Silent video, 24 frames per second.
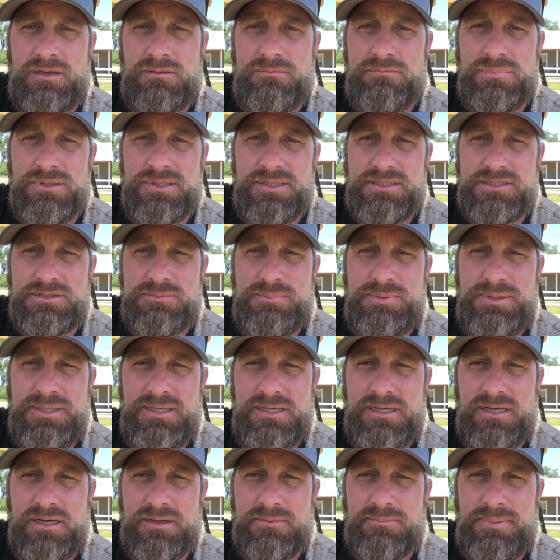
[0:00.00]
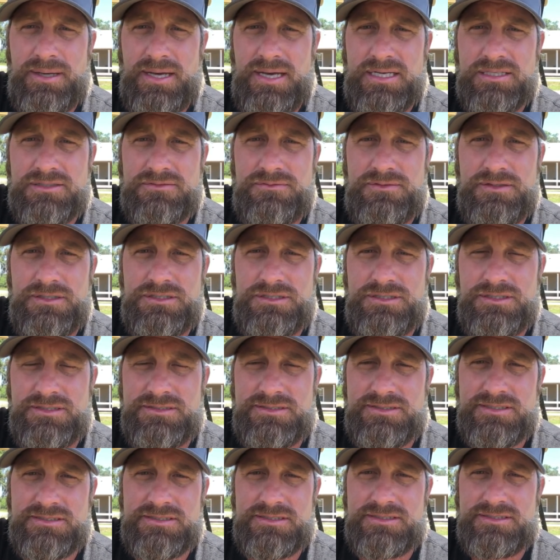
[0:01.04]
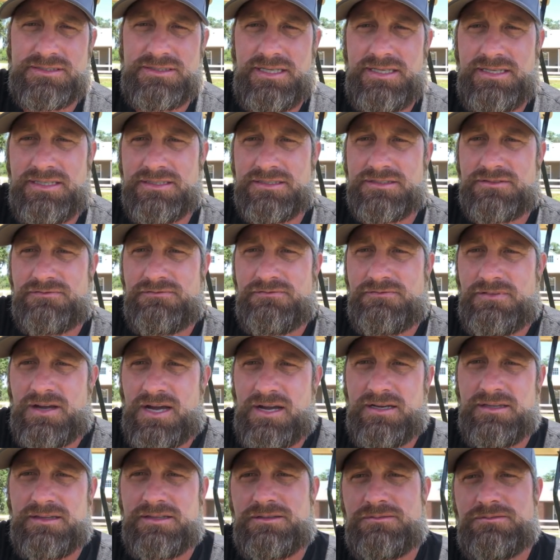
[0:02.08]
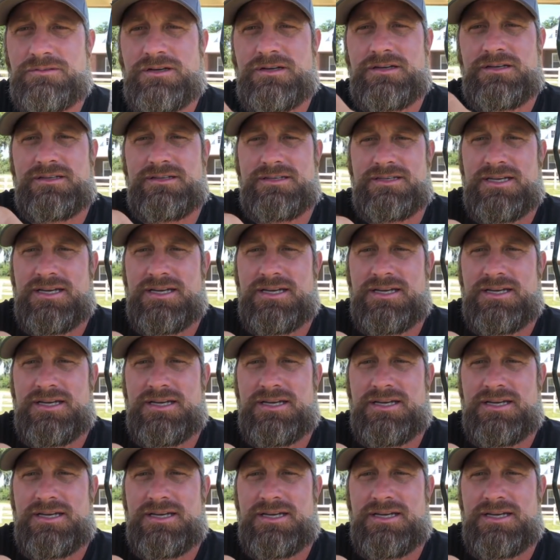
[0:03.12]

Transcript: Blitz Peacock Bass Fishing says his tank is finally running.